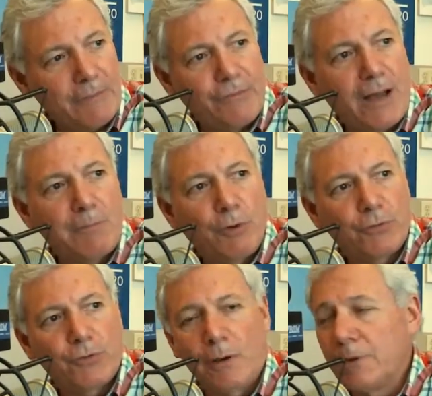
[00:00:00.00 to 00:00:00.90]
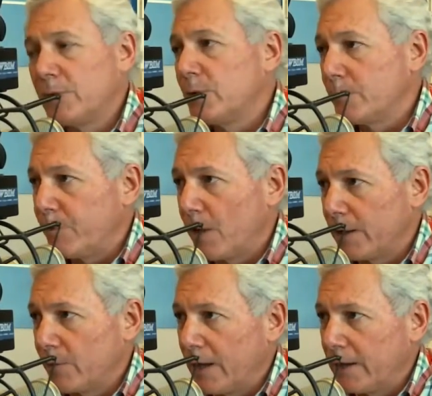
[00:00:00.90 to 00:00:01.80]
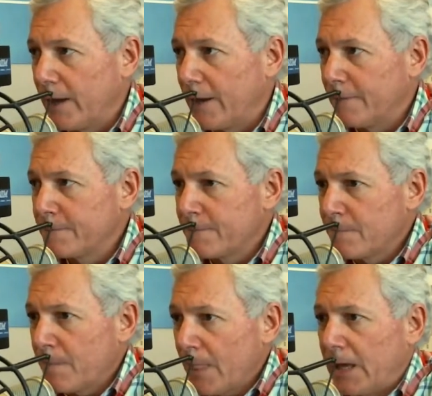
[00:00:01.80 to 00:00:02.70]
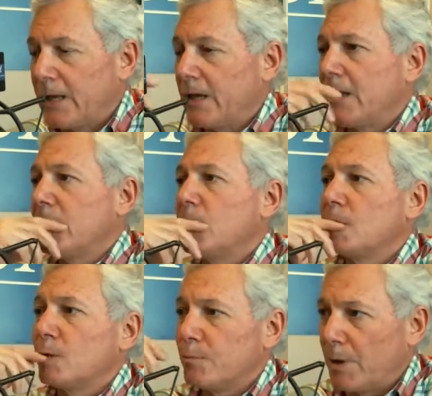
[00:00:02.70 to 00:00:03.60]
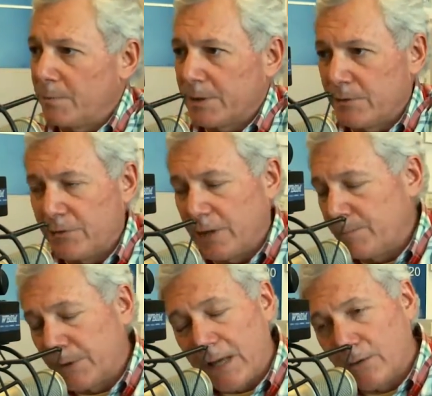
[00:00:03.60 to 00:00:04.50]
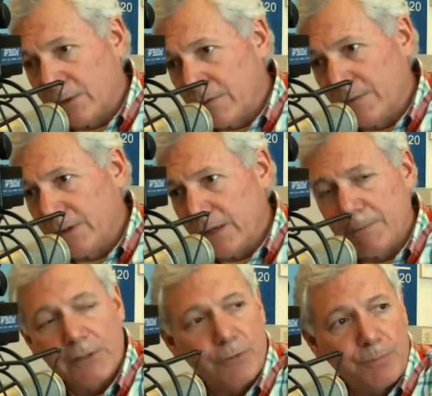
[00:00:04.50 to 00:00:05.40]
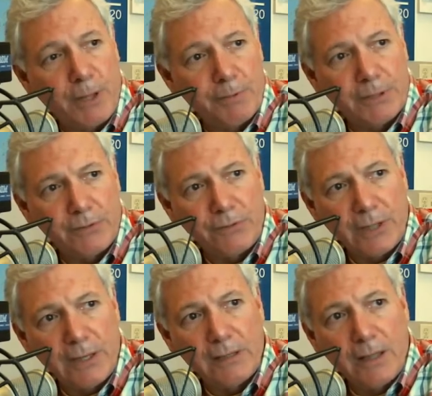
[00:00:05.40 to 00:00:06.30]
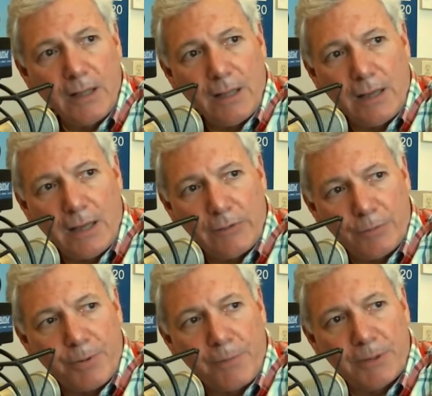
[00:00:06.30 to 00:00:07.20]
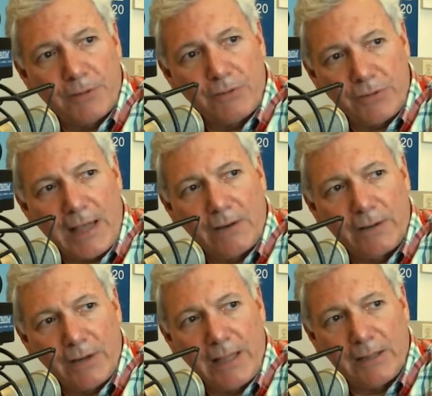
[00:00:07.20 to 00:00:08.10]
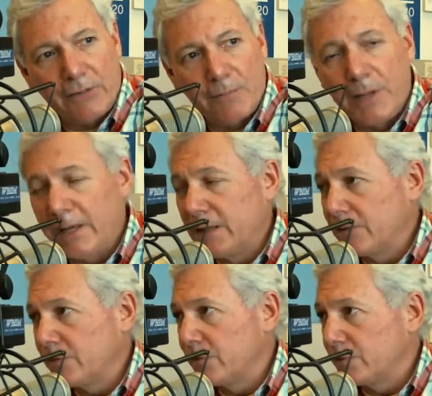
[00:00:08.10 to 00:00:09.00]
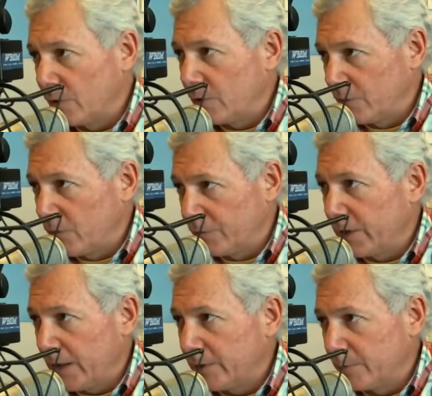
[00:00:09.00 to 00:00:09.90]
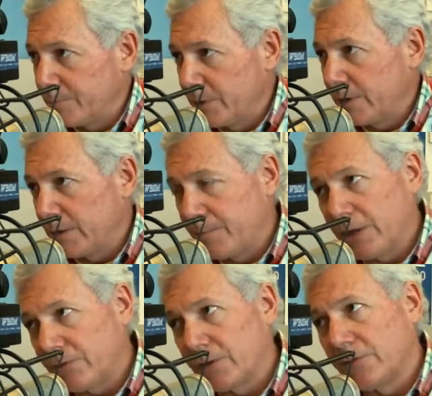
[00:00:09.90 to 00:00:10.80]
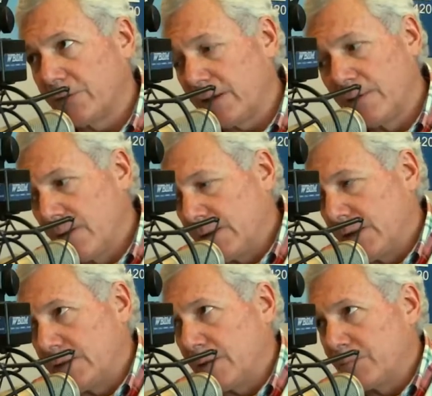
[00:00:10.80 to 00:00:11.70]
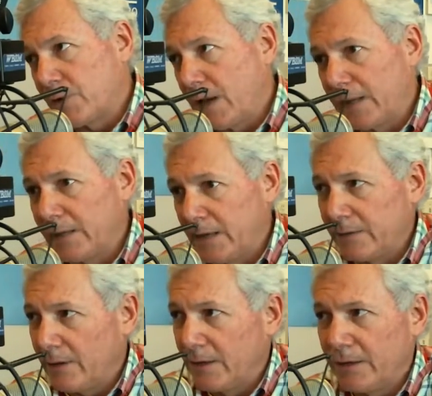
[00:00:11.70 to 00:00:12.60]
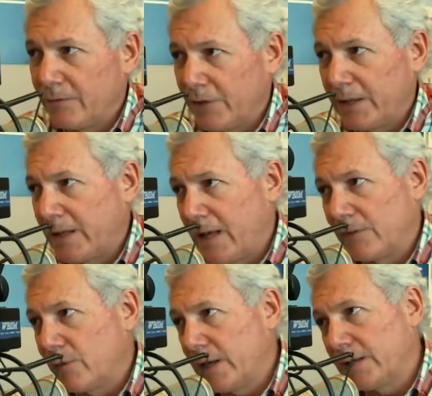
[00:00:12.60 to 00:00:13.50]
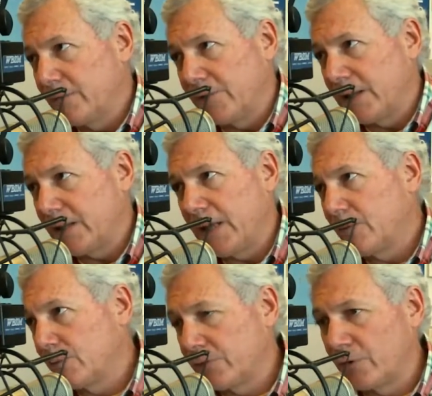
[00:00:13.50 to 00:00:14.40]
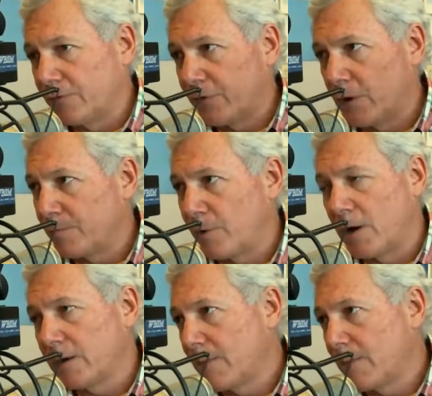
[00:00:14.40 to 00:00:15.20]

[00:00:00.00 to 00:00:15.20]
find most troubling with the party right now, and I know the Republicans did it, but I don't give a damn that the Republicans did it. The Republicans sat on their hands on many issues over an eight-year period and basically mm-hmm. said, let them try and get it done, and if they can, great, and if they can't, we're so far apart,